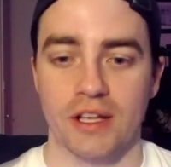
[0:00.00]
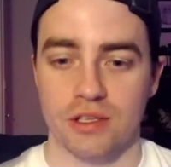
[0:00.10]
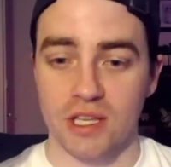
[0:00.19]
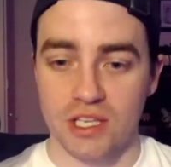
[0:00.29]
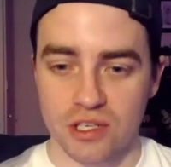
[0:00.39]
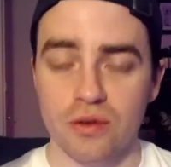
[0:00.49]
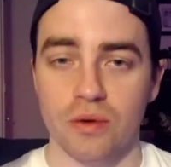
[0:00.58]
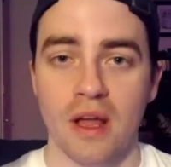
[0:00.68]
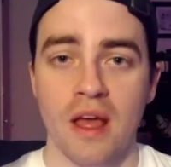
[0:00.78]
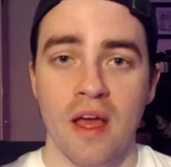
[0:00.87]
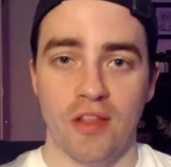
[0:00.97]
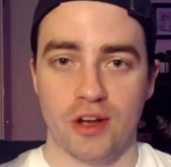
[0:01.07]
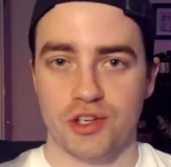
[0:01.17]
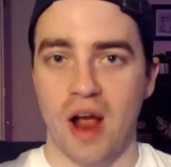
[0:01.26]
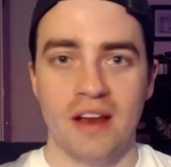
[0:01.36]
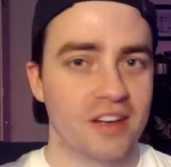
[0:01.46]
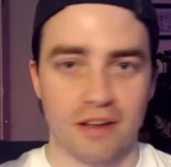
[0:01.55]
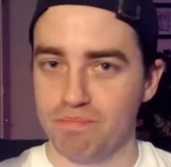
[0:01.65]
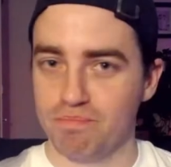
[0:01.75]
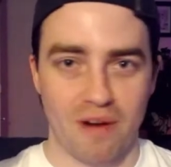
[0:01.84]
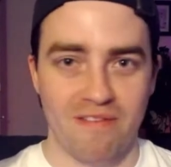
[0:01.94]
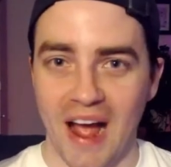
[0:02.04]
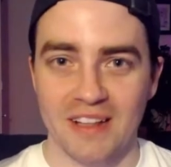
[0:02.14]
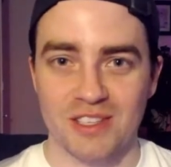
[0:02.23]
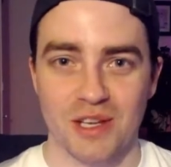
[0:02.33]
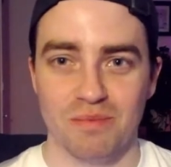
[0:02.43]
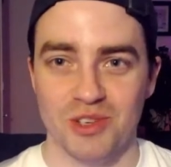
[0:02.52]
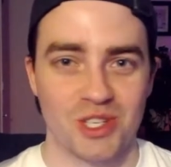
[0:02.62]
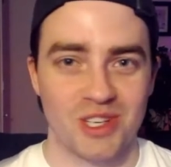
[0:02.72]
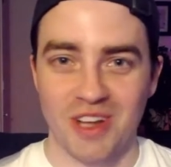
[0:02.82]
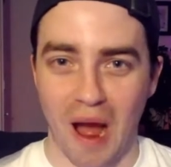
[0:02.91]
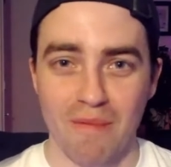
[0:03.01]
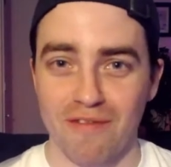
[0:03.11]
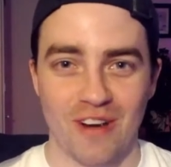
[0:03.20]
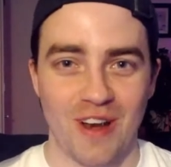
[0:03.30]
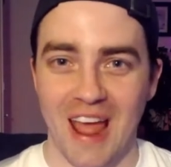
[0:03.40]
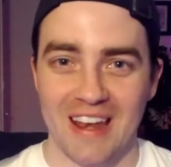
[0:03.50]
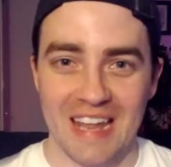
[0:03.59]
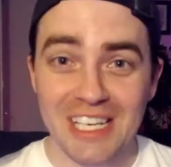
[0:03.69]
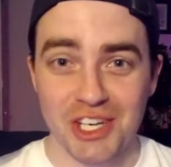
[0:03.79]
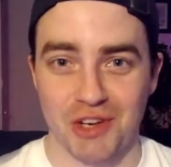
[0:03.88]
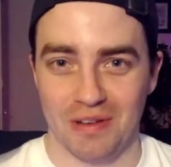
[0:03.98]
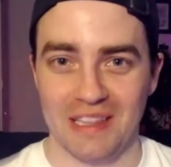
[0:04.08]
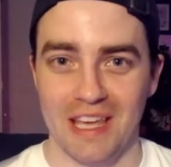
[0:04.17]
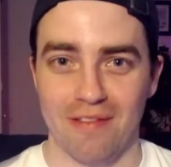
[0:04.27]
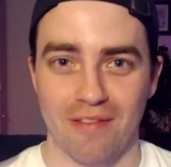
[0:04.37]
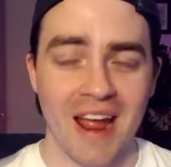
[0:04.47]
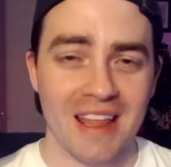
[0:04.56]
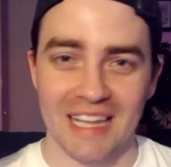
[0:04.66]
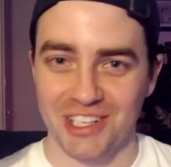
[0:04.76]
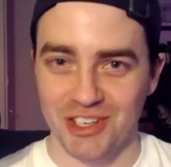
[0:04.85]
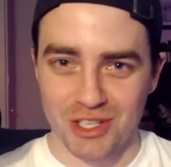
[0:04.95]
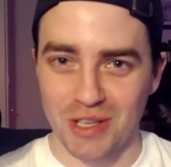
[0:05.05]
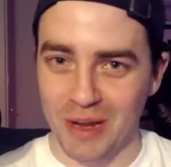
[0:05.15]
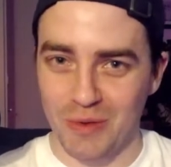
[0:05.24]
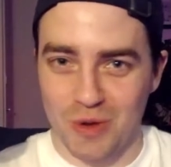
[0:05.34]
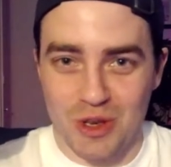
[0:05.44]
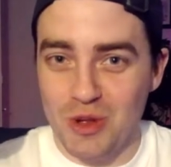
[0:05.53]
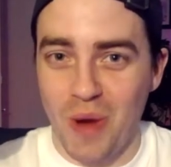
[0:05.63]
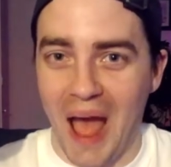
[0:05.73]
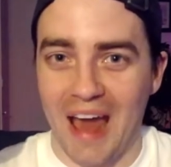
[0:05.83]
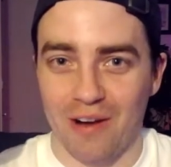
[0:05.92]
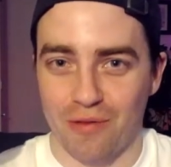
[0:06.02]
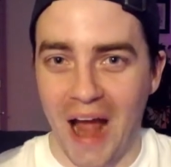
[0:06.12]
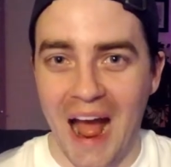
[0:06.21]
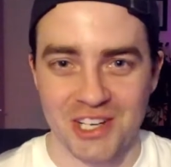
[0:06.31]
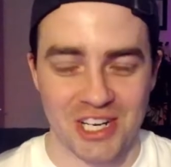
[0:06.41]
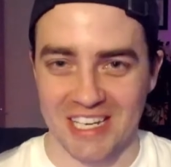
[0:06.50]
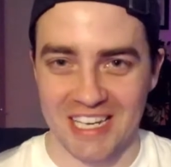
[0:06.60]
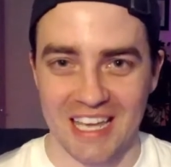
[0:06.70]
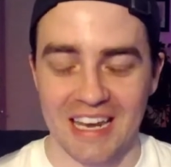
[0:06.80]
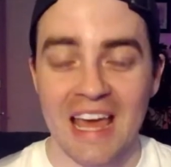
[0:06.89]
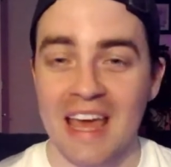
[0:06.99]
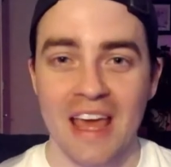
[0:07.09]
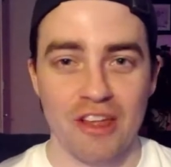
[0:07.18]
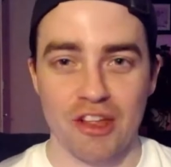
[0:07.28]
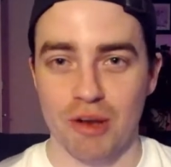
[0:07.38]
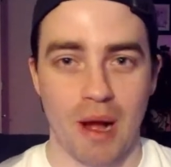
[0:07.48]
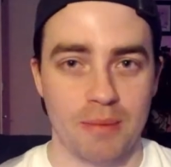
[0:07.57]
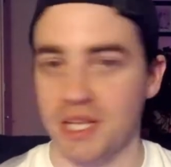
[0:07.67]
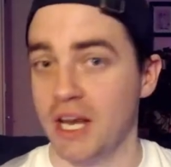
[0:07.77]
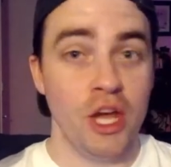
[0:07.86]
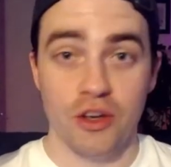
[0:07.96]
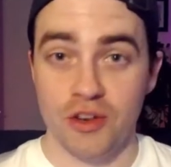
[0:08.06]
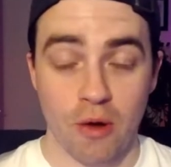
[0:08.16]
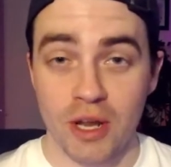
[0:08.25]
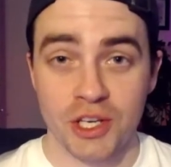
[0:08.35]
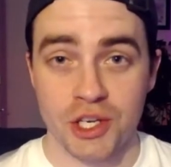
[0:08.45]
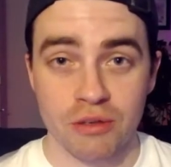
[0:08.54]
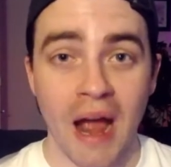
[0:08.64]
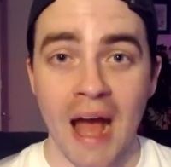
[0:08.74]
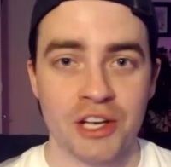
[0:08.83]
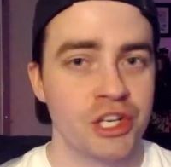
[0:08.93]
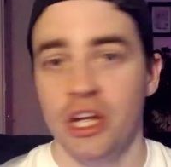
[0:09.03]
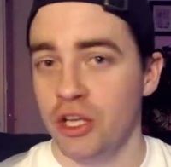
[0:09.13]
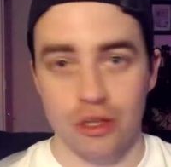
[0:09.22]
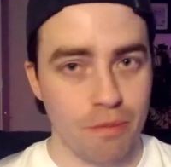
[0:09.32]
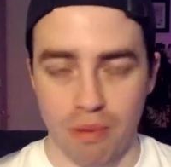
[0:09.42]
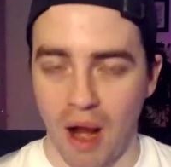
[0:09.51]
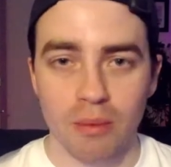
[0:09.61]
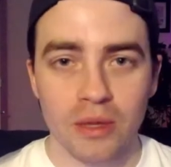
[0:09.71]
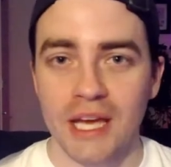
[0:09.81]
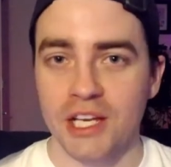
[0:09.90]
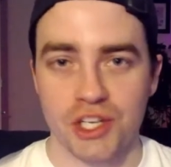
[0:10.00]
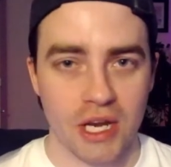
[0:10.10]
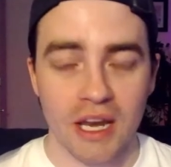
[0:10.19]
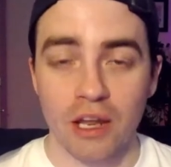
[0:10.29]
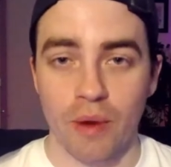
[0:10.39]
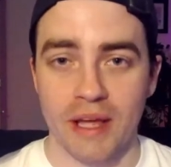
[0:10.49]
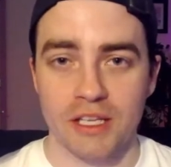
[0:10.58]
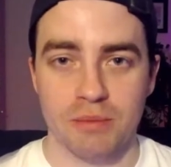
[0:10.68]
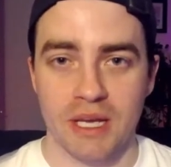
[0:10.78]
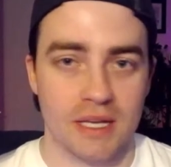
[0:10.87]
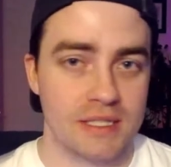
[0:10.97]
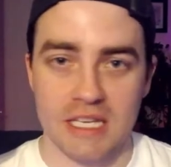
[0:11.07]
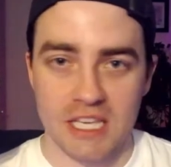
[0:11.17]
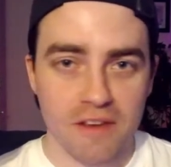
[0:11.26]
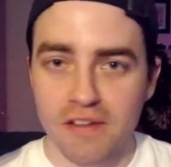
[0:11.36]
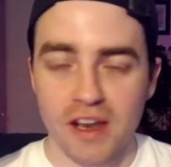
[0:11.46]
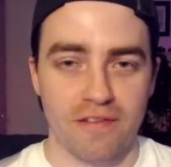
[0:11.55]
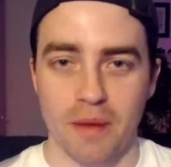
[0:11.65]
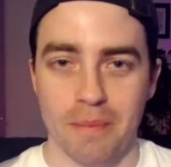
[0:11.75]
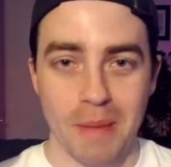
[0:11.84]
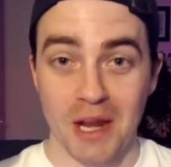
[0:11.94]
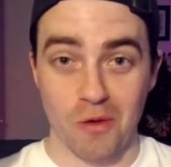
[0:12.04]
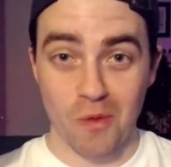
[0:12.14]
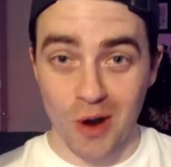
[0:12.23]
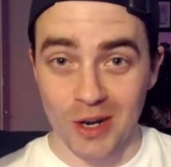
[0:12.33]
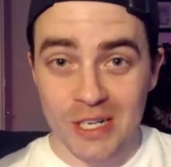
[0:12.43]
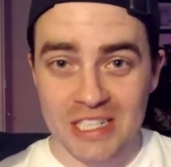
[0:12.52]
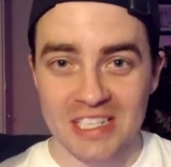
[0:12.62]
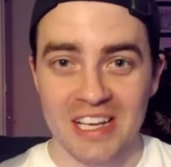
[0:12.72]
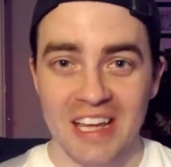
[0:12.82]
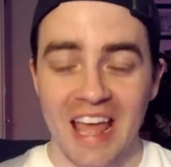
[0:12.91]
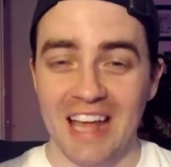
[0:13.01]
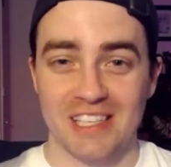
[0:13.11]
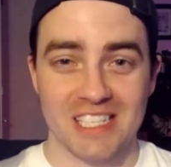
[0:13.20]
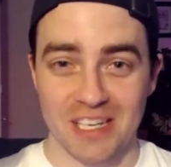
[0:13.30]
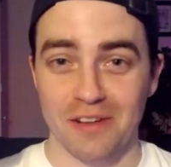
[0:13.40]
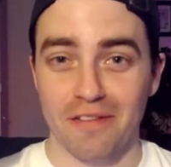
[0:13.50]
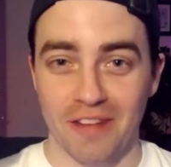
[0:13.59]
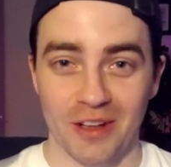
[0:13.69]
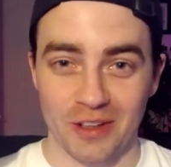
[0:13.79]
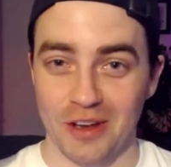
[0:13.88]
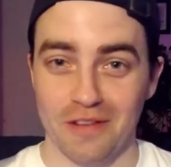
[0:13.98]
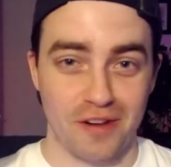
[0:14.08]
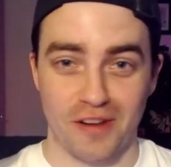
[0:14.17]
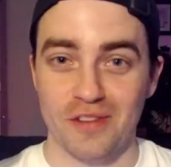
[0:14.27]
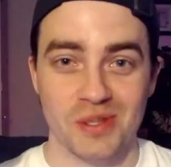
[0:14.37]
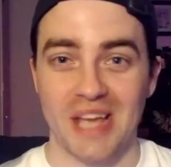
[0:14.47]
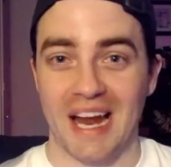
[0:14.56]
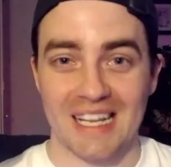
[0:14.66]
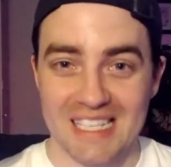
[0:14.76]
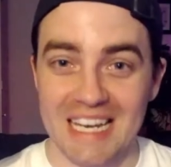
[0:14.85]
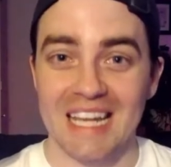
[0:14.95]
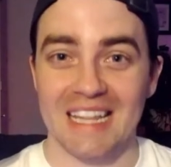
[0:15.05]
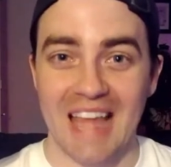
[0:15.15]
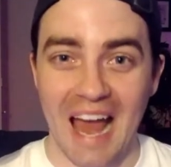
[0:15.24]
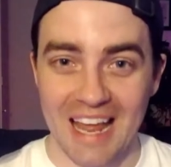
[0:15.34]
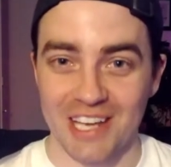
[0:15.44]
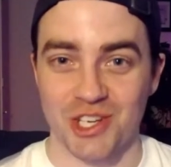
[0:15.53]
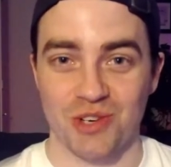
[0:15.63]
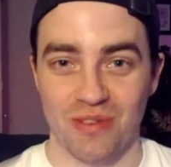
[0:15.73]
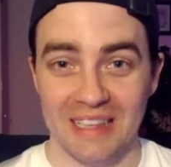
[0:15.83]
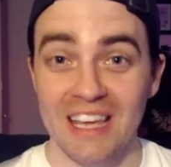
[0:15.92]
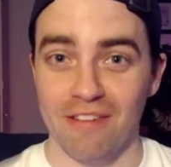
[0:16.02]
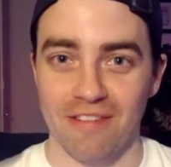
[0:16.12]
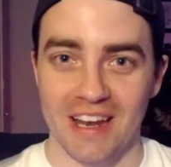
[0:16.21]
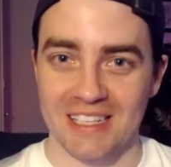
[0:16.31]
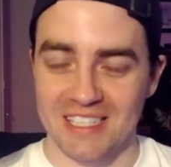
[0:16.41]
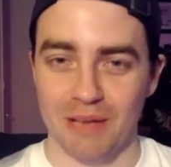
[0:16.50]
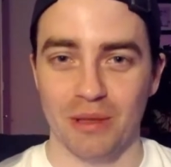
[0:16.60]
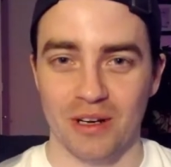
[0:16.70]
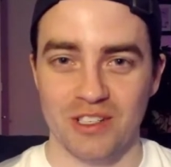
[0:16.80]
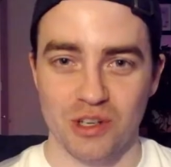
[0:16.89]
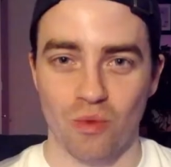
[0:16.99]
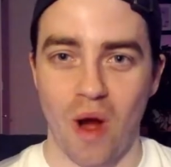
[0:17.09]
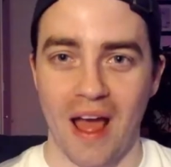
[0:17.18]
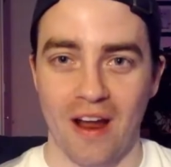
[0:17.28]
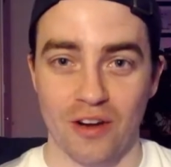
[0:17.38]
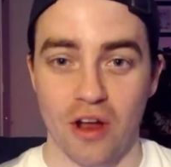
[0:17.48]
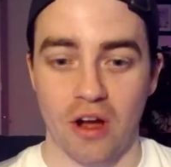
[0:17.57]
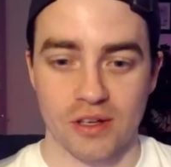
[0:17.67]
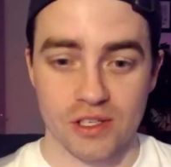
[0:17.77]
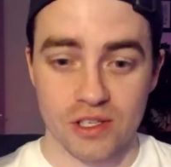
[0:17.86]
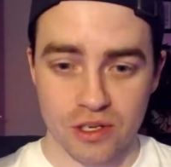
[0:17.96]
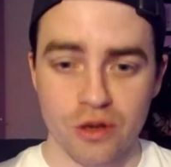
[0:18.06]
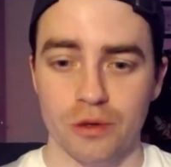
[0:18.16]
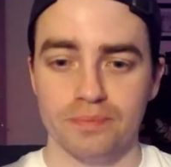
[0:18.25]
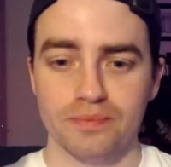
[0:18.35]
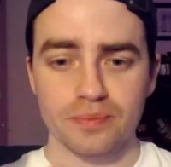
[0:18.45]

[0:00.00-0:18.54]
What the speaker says: So they scoot. They're trying to provide some just comfort and itch relief, right? Like just like when you had a rash as a kid, your mom said, don't itch your rash. You probably itched it anyways, because even if it made it worse, it still felt good for a few seconds to get that itch relief. And it's similar to why our dogs scoot.